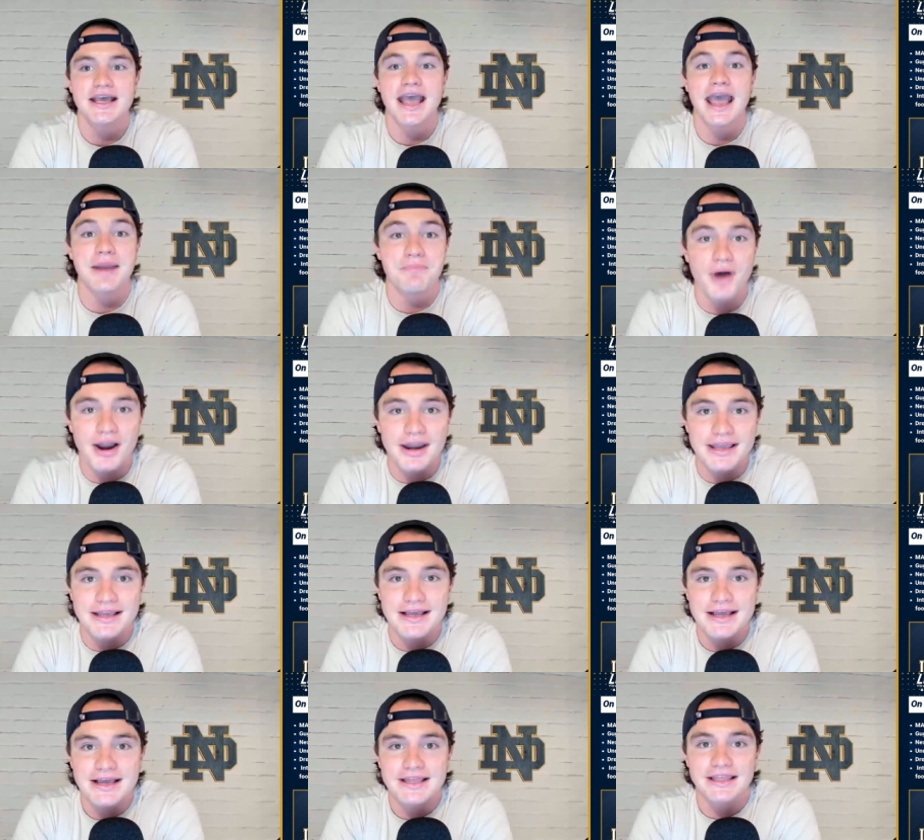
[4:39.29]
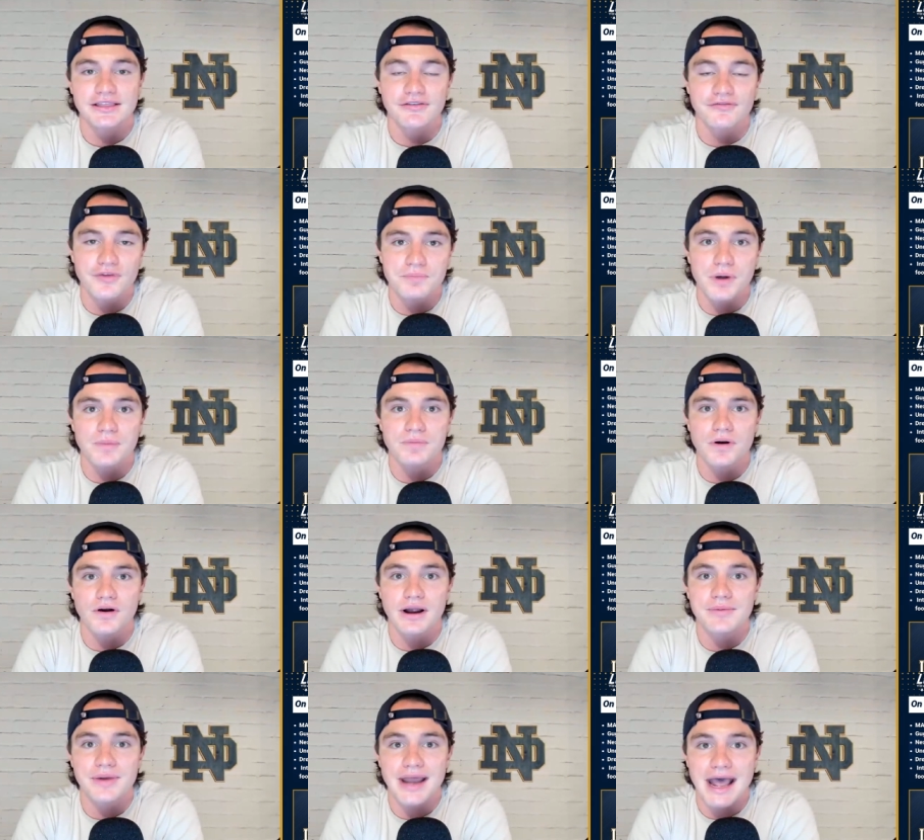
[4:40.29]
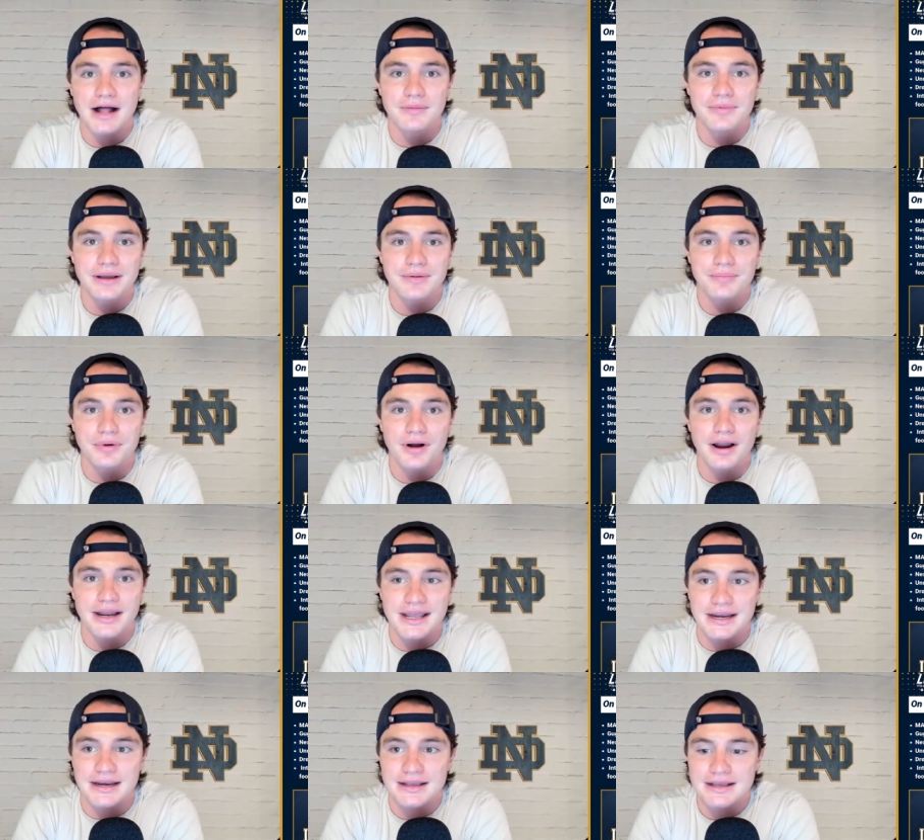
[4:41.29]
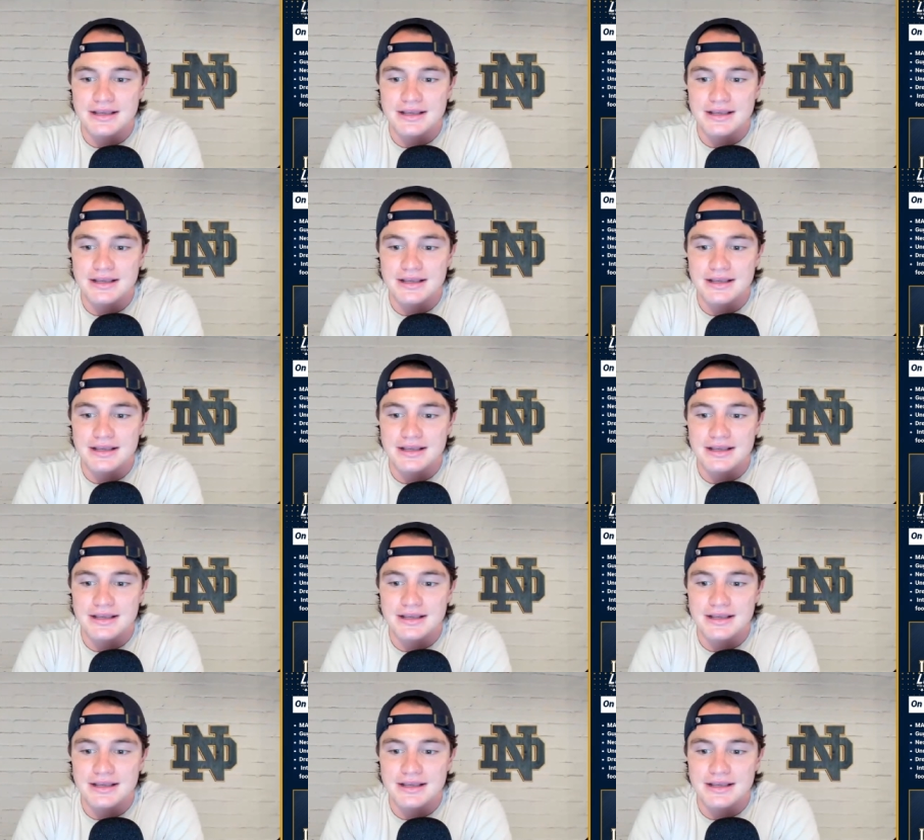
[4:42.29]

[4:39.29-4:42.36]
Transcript: and money that the football program at Alabama brought in.